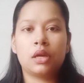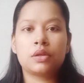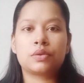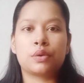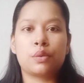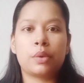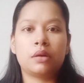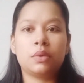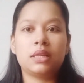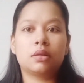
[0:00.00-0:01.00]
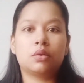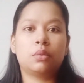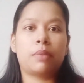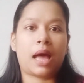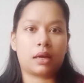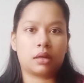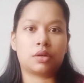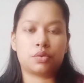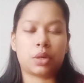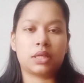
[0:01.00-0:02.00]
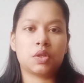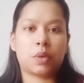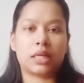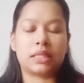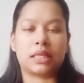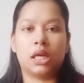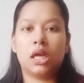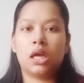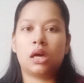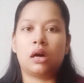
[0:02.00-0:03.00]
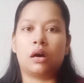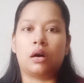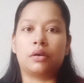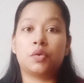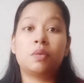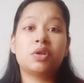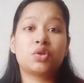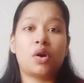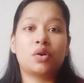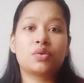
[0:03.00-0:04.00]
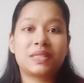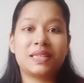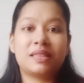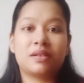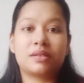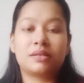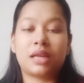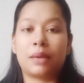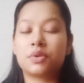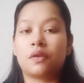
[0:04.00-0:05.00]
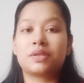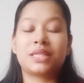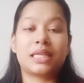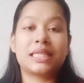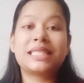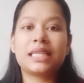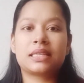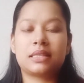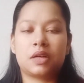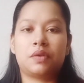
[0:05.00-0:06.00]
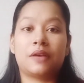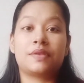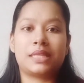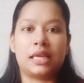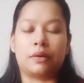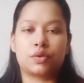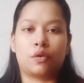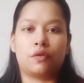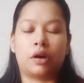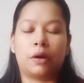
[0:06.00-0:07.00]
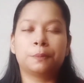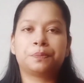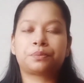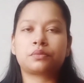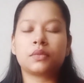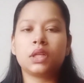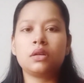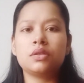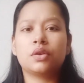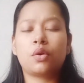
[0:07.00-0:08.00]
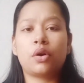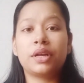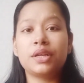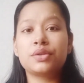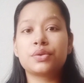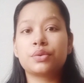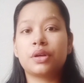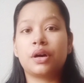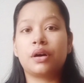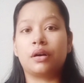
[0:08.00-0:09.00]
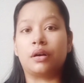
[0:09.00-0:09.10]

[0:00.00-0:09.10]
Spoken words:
So when we look back in 2020, you'll be shocked to see the types of statistics that we have seen so far. So according to the